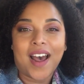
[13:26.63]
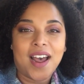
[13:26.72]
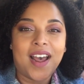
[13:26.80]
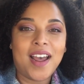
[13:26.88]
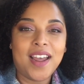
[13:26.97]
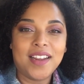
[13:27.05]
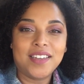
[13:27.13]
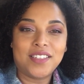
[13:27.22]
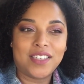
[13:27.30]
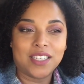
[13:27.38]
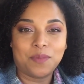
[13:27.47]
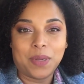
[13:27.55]
I
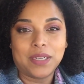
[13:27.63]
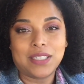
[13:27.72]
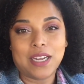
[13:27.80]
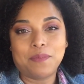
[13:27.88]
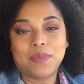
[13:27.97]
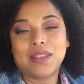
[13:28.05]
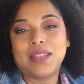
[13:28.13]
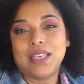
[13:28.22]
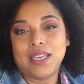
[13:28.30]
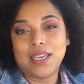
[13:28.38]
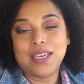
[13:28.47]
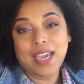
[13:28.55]
just picked up
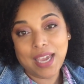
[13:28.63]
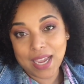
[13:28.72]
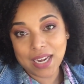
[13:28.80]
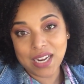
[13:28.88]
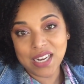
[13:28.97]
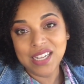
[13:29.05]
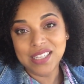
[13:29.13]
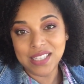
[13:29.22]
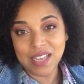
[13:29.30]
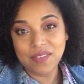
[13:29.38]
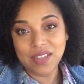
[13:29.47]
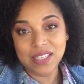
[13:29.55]
the Canon
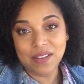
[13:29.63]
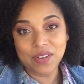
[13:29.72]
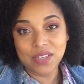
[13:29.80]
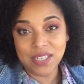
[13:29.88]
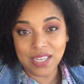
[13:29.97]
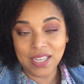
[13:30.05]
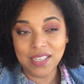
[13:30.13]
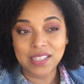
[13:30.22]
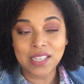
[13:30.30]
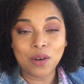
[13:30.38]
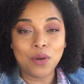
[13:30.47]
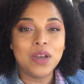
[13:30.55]
seventy-seven D,
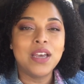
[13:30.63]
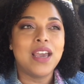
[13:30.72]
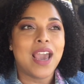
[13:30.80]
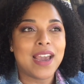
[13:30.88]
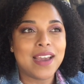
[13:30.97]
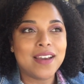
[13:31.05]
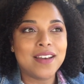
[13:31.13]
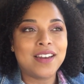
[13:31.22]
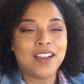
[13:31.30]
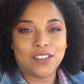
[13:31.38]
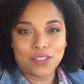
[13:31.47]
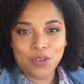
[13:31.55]
so,
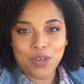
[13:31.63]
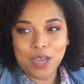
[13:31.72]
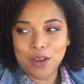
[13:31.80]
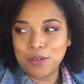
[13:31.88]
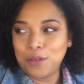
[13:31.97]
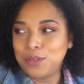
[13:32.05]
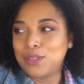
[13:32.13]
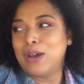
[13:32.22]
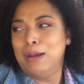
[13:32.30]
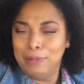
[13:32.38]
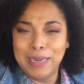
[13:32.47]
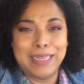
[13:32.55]
and a studio, so
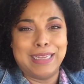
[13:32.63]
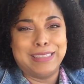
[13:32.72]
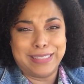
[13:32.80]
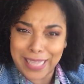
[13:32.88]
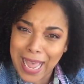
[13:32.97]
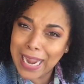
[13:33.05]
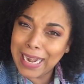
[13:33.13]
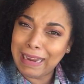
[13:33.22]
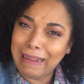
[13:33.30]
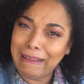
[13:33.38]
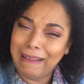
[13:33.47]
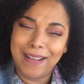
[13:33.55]
I'm really
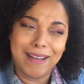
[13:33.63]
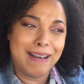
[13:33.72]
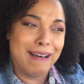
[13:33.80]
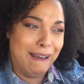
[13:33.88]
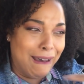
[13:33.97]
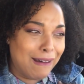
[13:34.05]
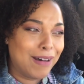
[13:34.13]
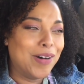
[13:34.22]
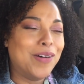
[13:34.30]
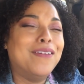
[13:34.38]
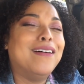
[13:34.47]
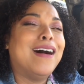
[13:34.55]
excited.
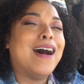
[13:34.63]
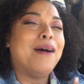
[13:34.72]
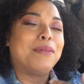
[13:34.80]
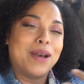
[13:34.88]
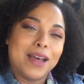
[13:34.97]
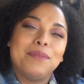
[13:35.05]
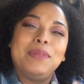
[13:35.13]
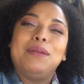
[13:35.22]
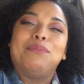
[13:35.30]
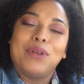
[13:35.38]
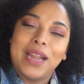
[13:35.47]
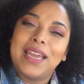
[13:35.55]
Oh, I'm gonna
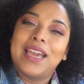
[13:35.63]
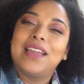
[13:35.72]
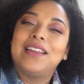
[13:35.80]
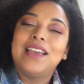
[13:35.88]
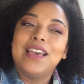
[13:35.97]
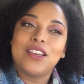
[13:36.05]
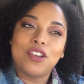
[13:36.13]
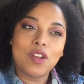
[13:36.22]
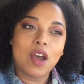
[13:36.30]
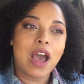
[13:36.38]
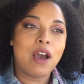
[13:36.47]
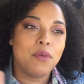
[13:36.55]
be bringing, you
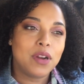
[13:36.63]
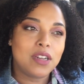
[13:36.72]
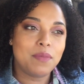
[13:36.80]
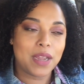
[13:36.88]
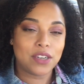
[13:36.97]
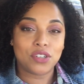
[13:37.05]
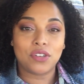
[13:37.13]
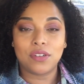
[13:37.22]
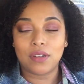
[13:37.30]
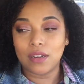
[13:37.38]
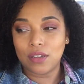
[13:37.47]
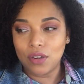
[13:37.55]
know, I wanted to make sure,
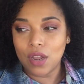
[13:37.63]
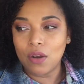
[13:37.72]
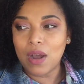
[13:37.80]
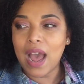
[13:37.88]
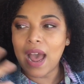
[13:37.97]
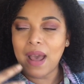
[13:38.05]
you know,